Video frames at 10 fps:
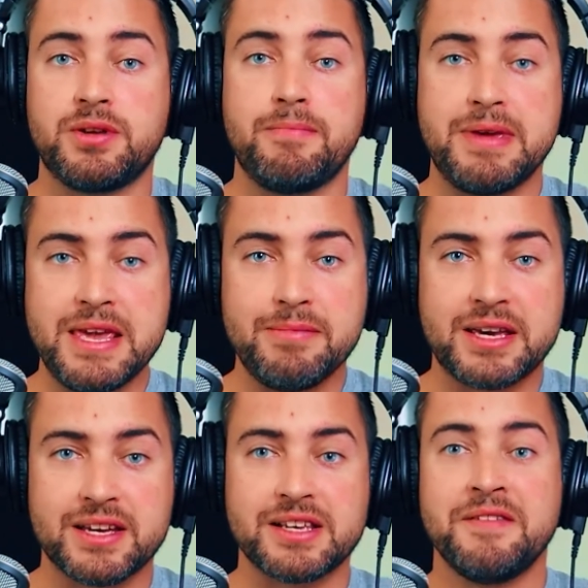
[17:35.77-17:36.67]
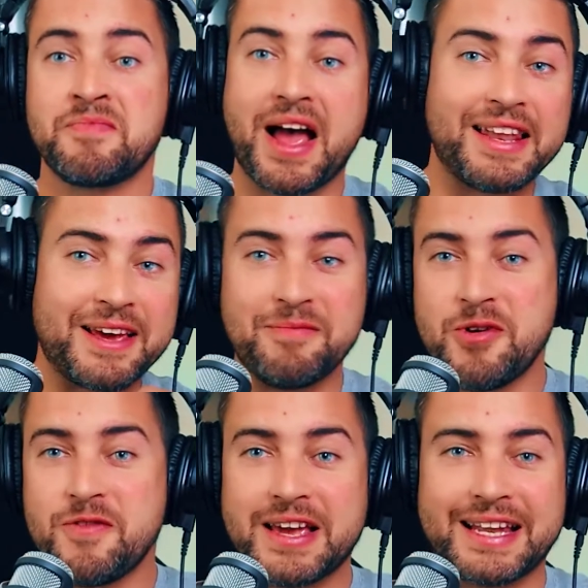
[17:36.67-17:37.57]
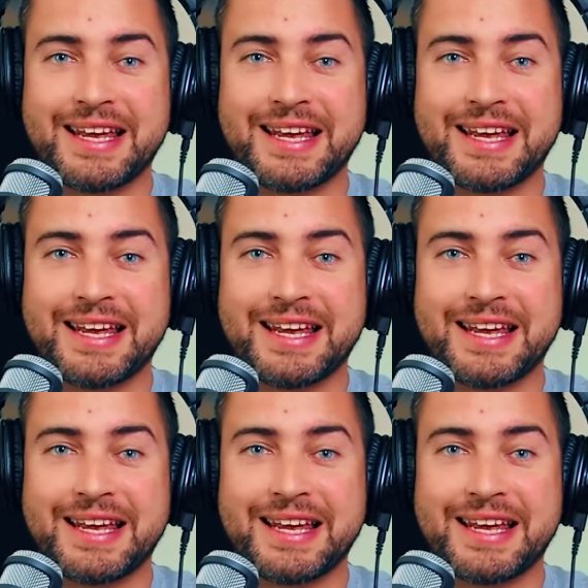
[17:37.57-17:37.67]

to me because I like moving.